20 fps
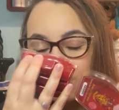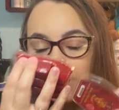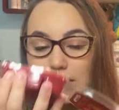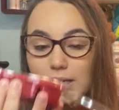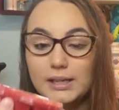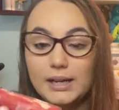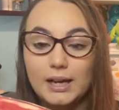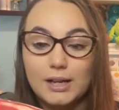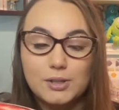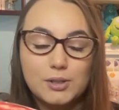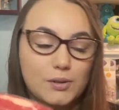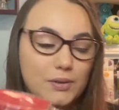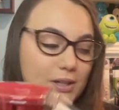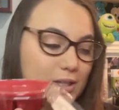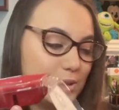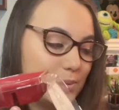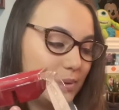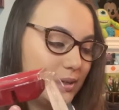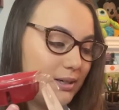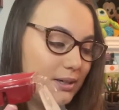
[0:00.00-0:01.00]
Yeah, so
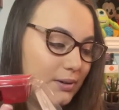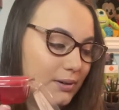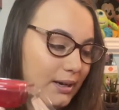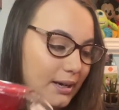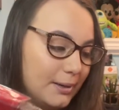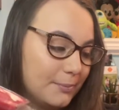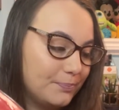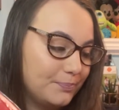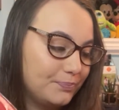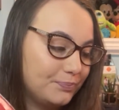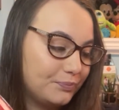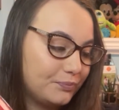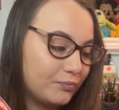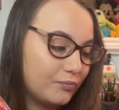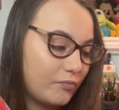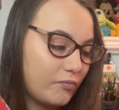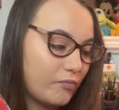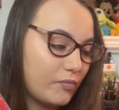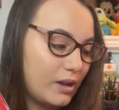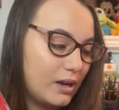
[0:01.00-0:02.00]
this one, okay.
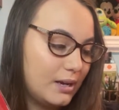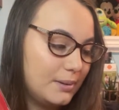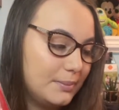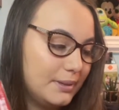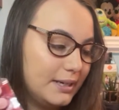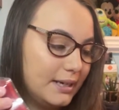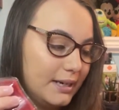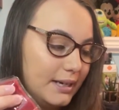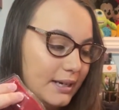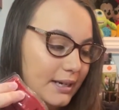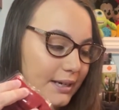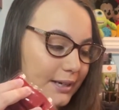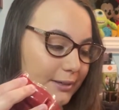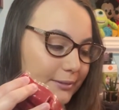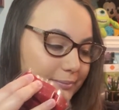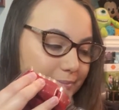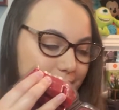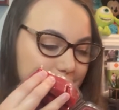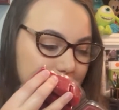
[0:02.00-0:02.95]
I'm getting